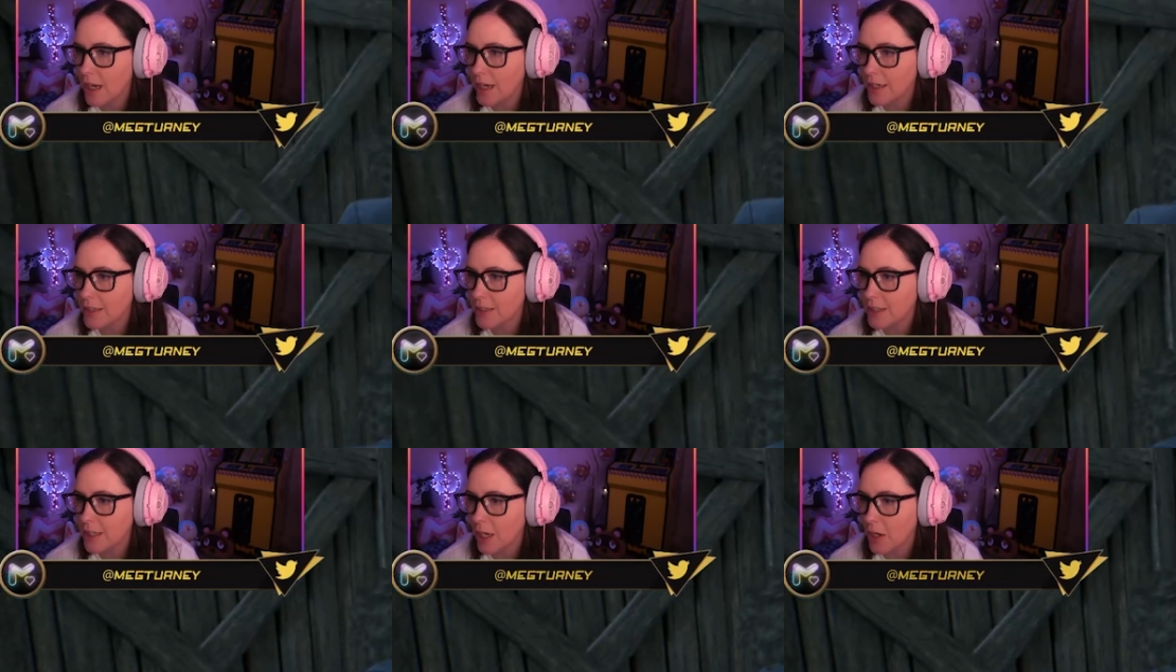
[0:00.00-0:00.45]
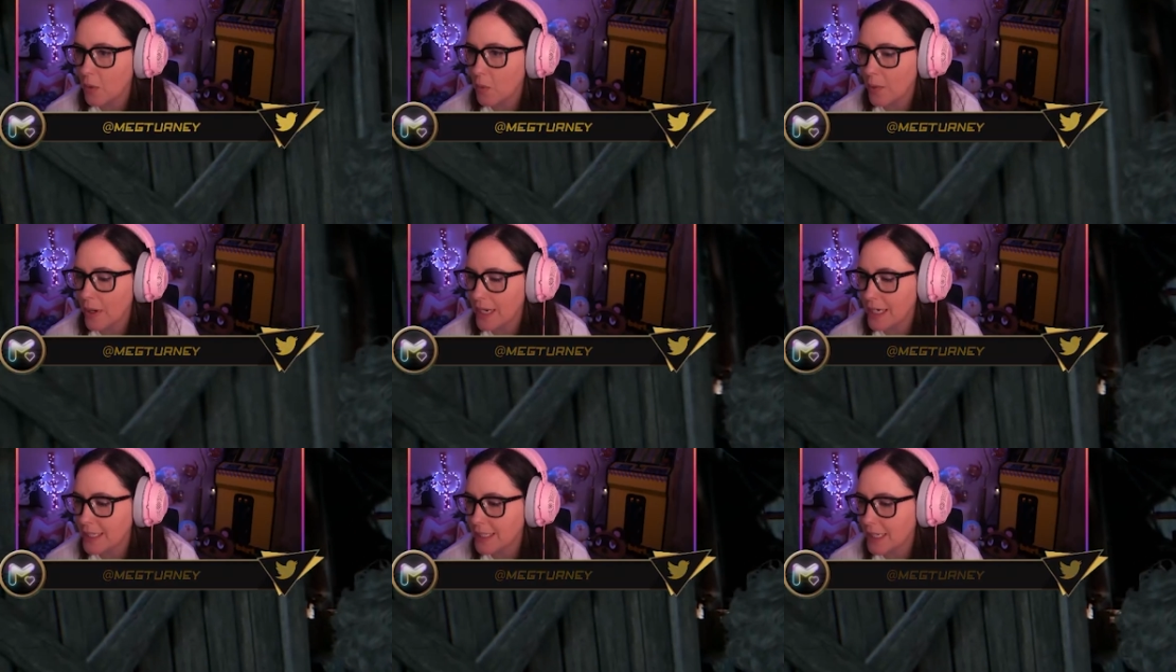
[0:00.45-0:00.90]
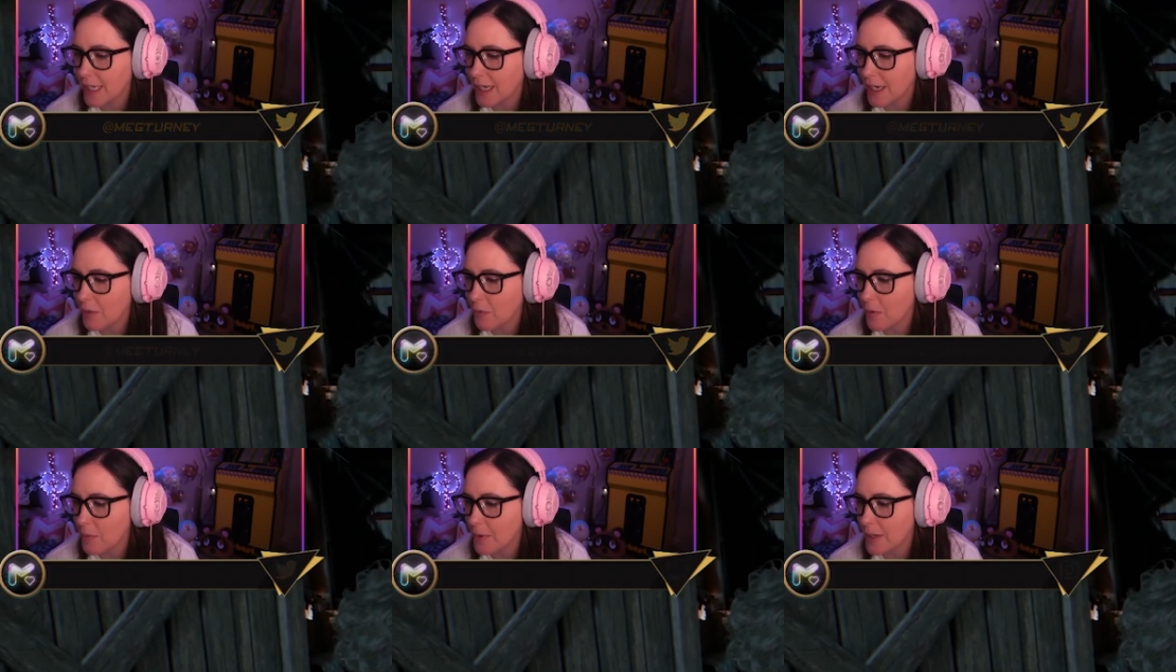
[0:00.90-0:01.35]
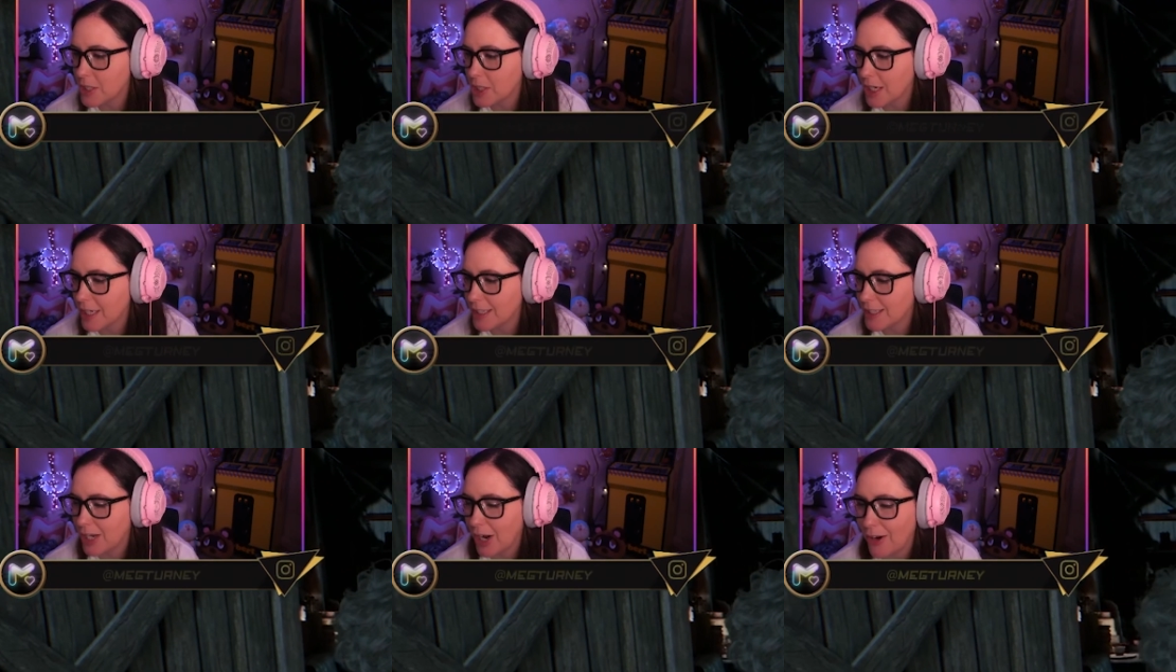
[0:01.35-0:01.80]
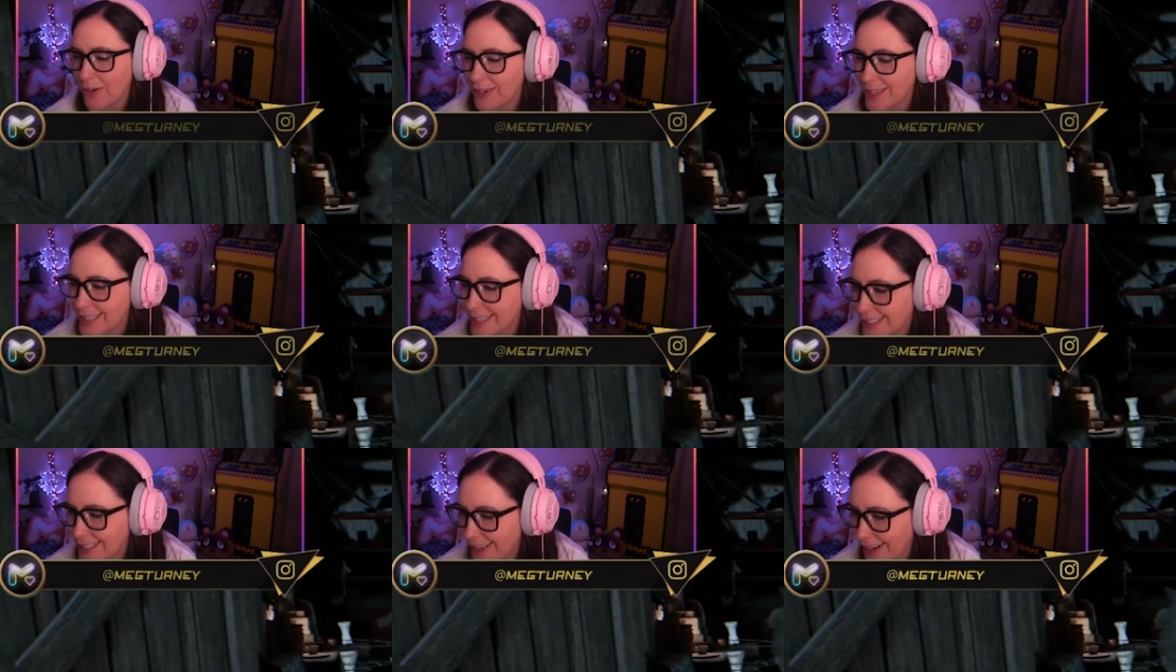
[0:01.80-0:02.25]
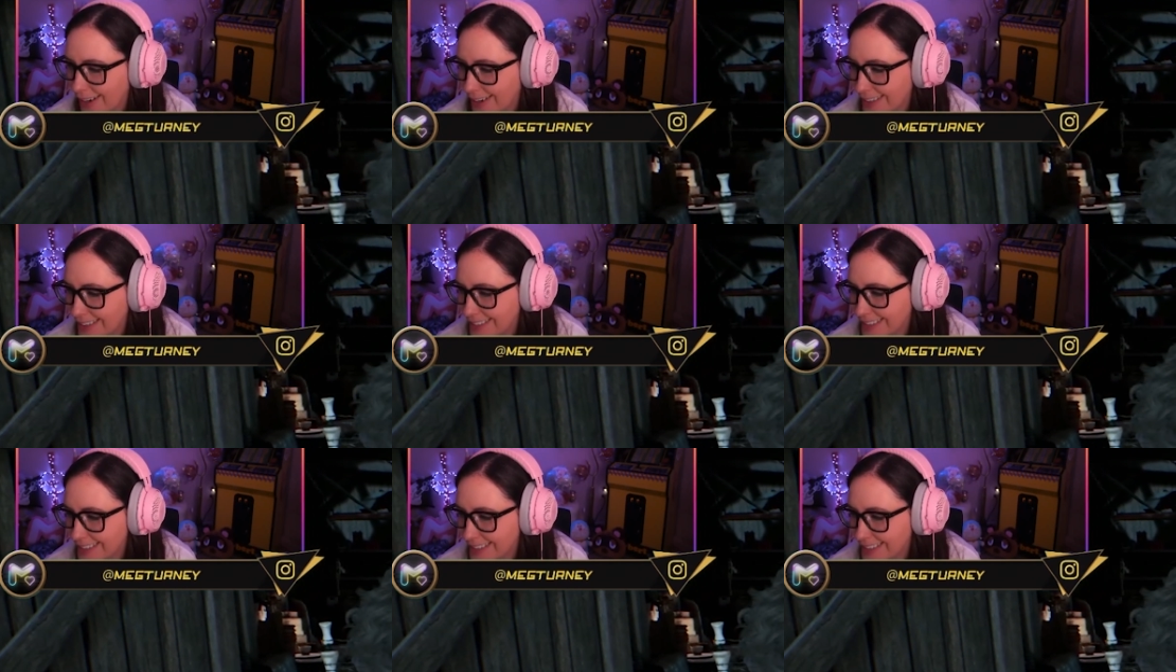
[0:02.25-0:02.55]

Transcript: I just gotta wait a second while my chainsaw restarts.